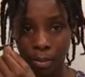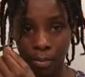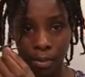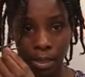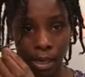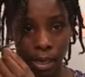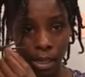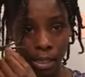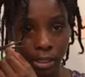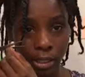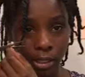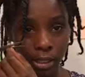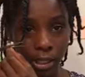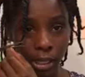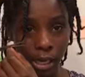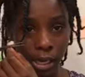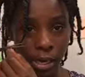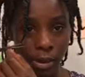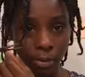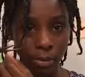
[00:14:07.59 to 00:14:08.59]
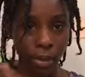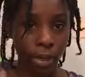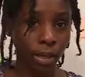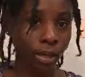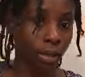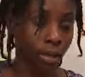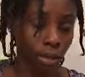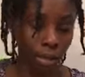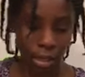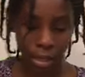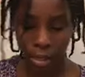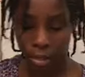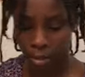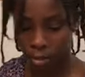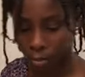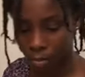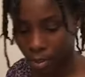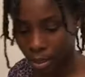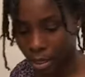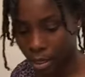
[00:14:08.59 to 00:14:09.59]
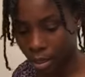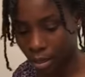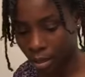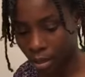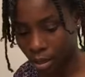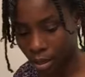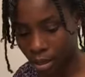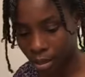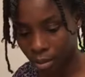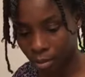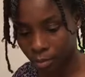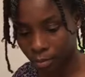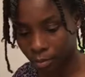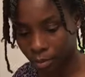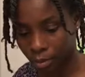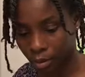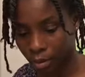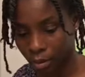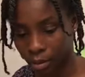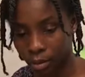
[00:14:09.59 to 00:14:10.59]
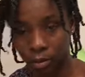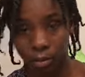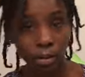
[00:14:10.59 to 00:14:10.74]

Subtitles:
I'm not jamming. Can't win no crime on the roof.